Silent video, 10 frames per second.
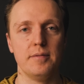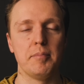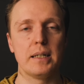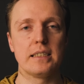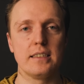
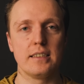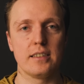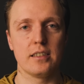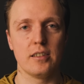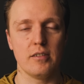but it
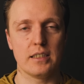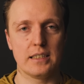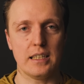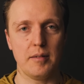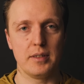is not
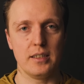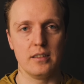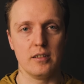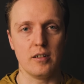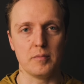
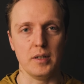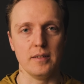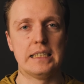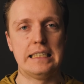something normal.